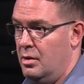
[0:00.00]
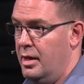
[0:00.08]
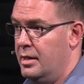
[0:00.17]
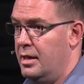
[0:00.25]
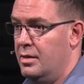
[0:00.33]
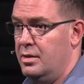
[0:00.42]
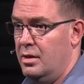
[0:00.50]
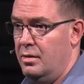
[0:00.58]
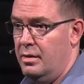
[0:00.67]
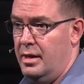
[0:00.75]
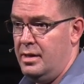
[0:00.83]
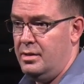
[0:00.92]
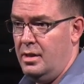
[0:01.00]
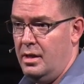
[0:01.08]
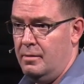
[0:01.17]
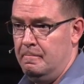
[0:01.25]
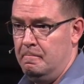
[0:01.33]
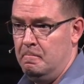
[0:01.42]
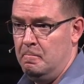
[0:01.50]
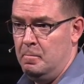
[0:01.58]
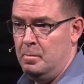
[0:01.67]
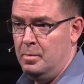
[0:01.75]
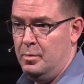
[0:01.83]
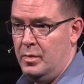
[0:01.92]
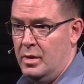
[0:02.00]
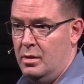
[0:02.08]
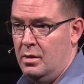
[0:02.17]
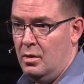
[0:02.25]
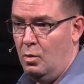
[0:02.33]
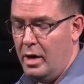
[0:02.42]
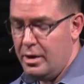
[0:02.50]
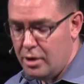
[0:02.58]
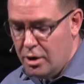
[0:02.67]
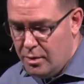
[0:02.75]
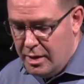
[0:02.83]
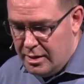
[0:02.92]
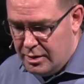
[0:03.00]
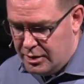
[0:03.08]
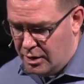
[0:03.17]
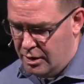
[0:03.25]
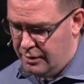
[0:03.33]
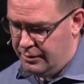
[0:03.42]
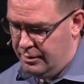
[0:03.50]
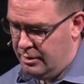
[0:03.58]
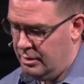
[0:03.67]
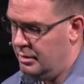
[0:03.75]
Go ahead, Kelsey, go to the next slide. Where do you need to serve?